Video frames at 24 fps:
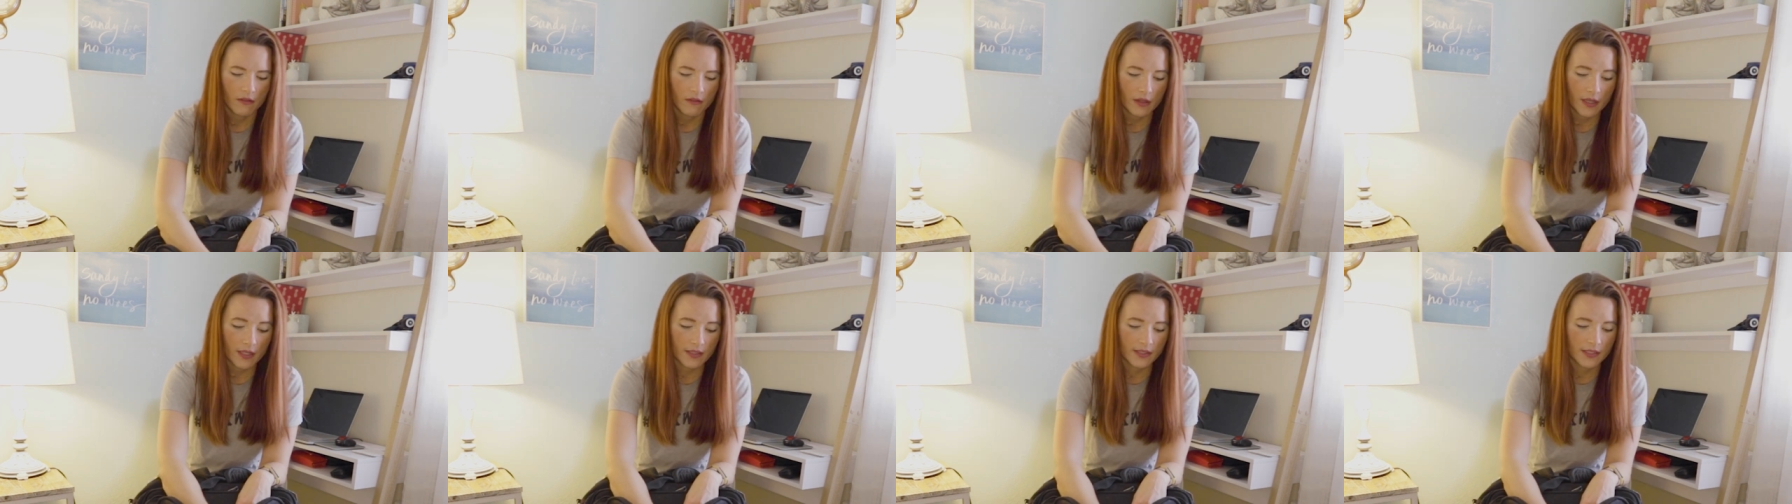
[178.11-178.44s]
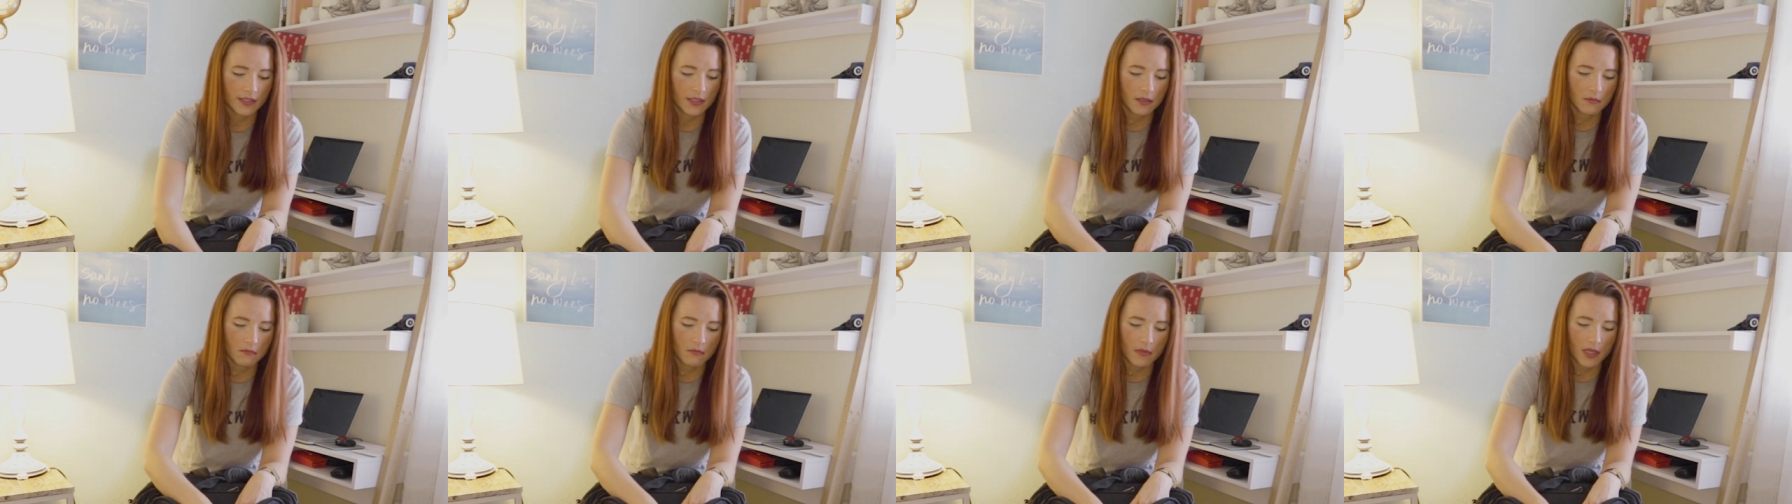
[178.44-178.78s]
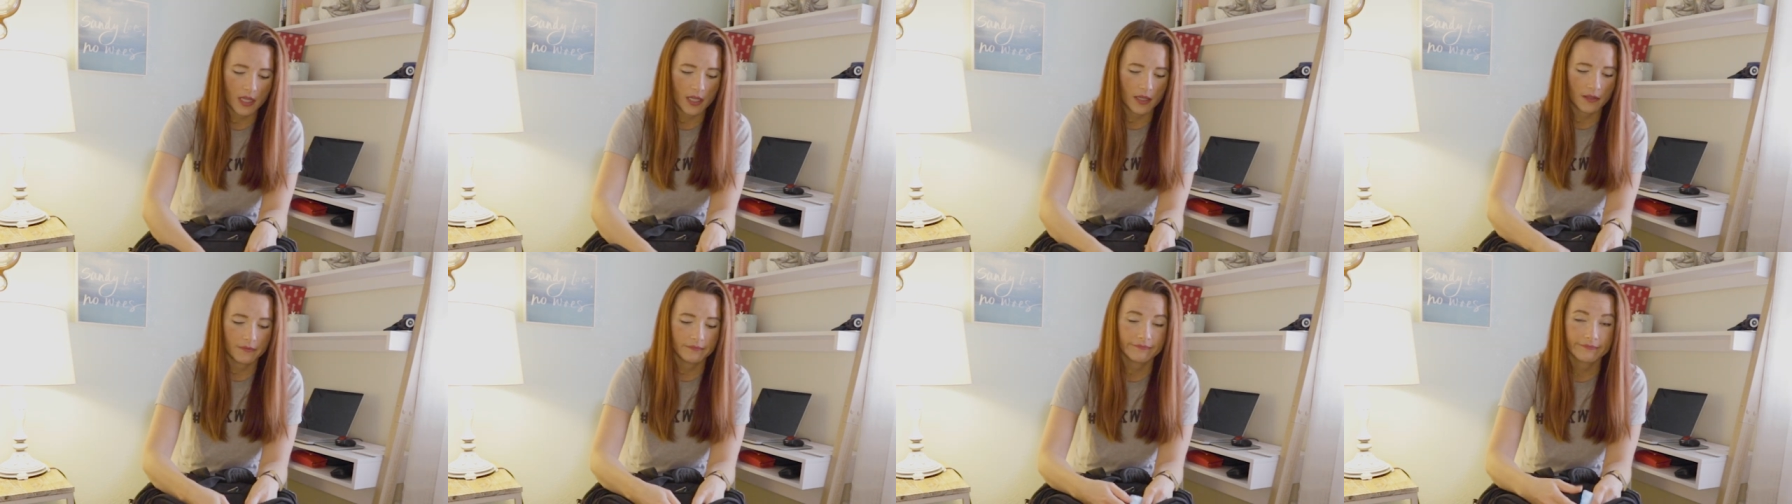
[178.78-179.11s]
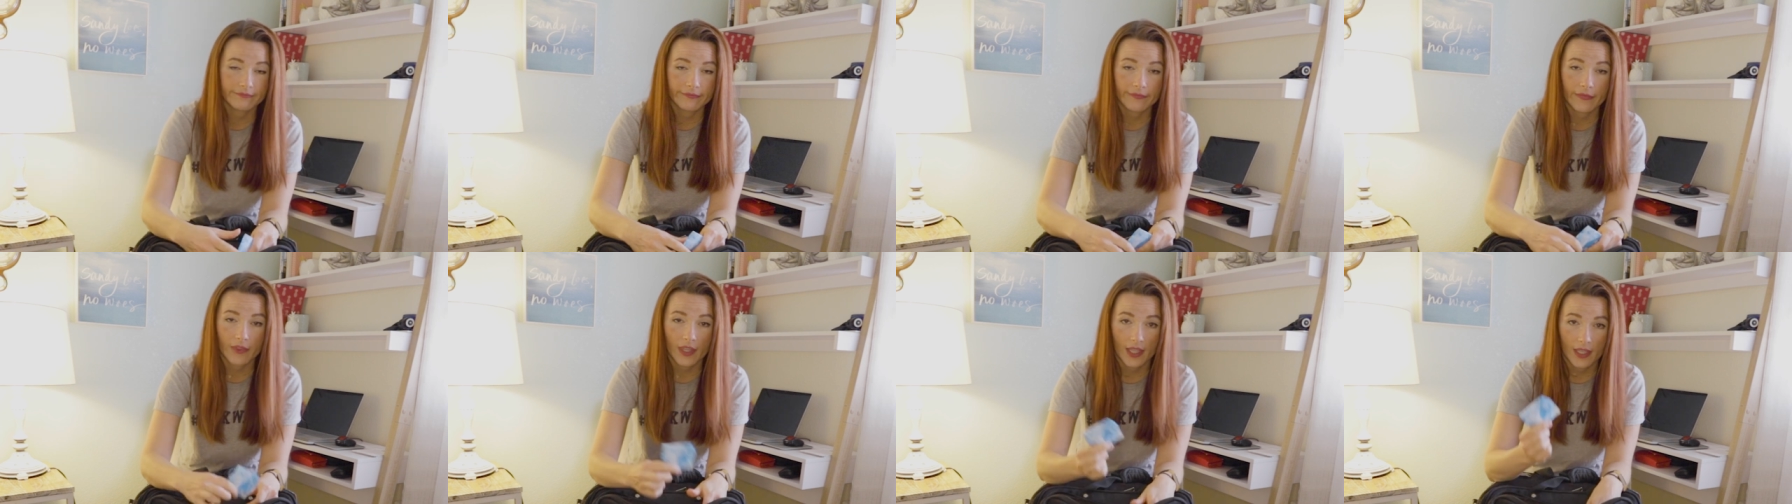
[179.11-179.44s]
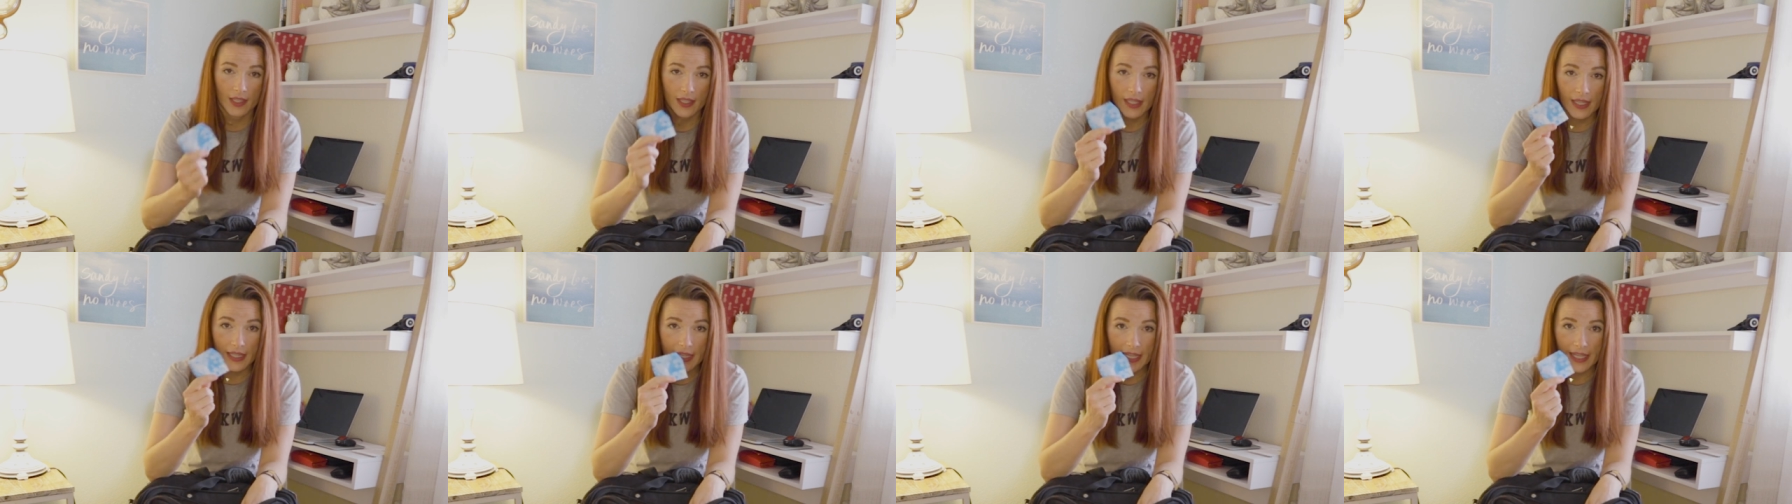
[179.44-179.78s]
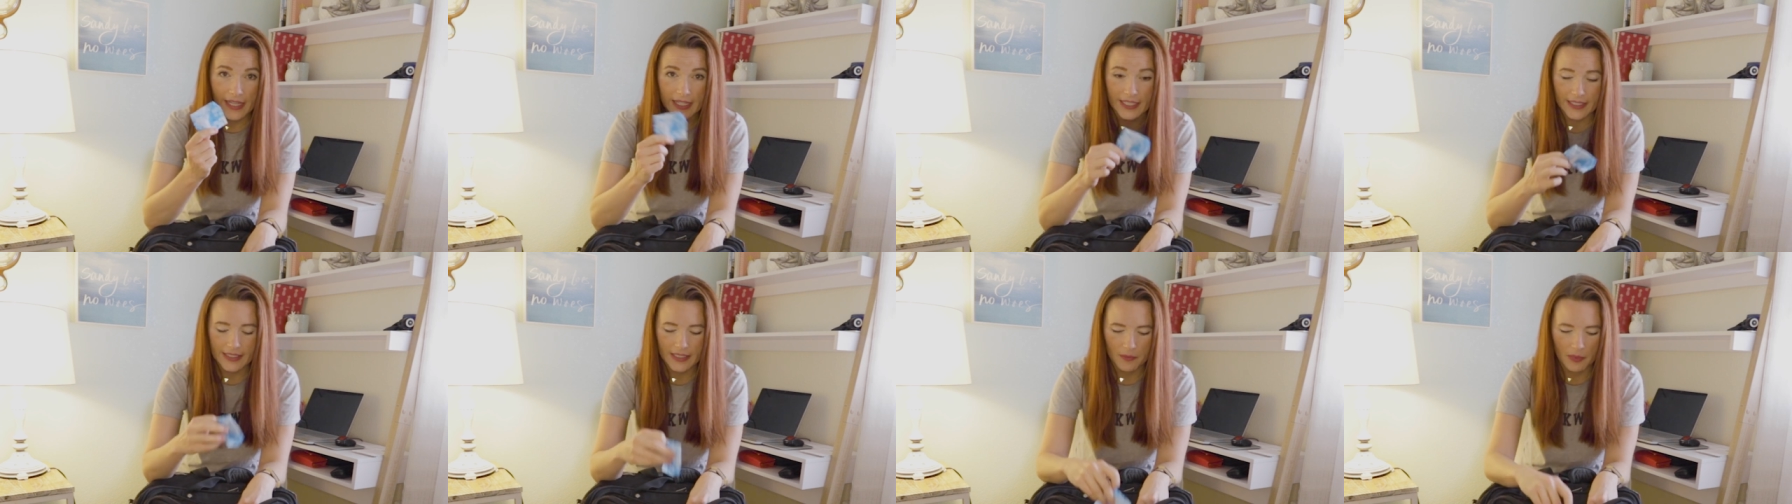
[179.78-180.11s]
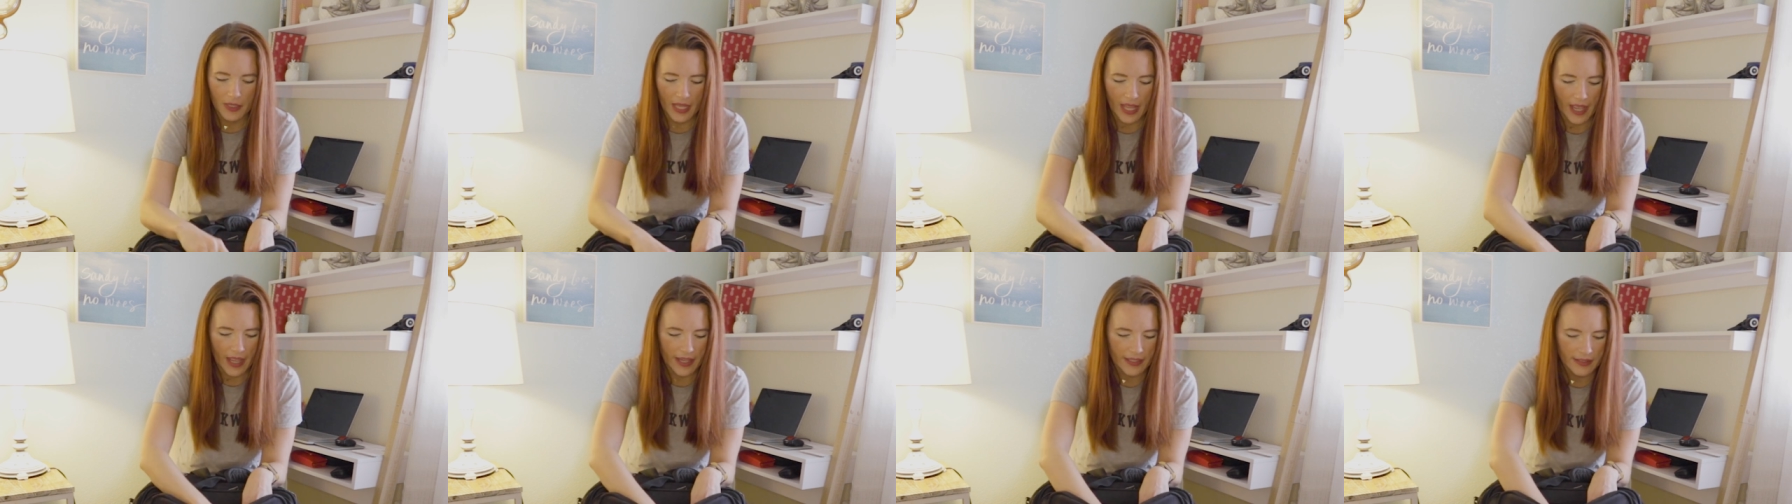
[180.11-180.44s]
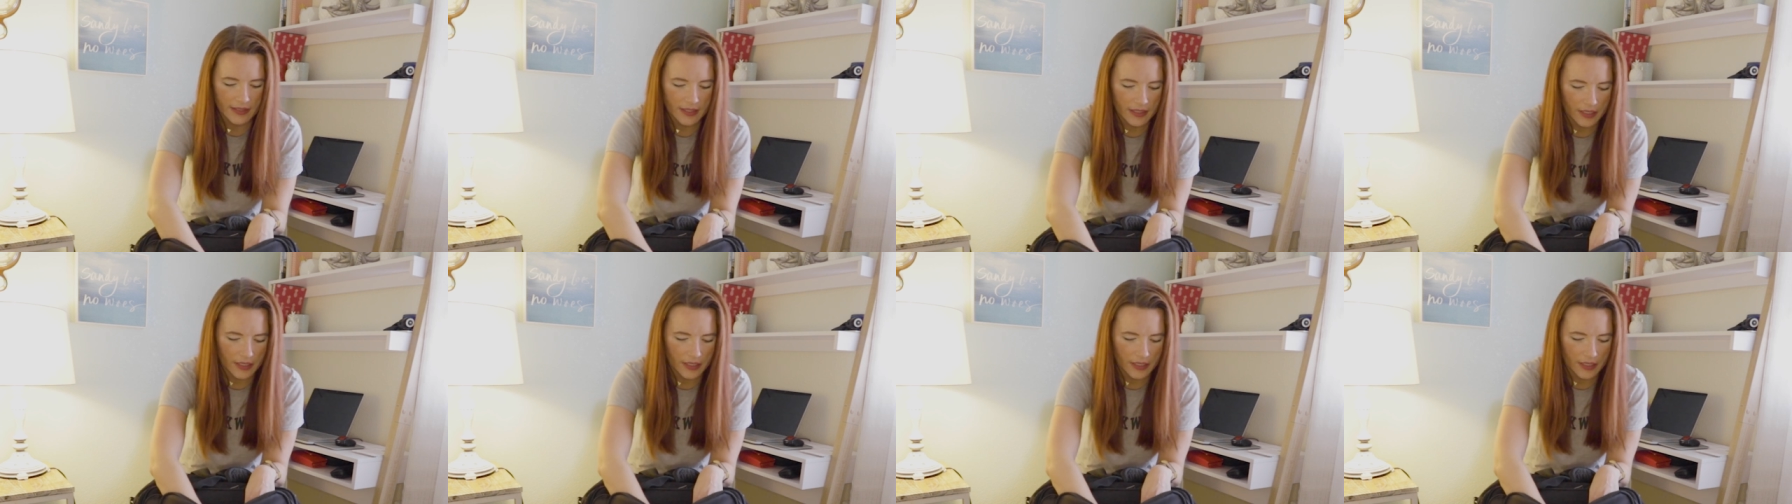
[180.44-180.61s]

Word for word: Got some uh, lady supplies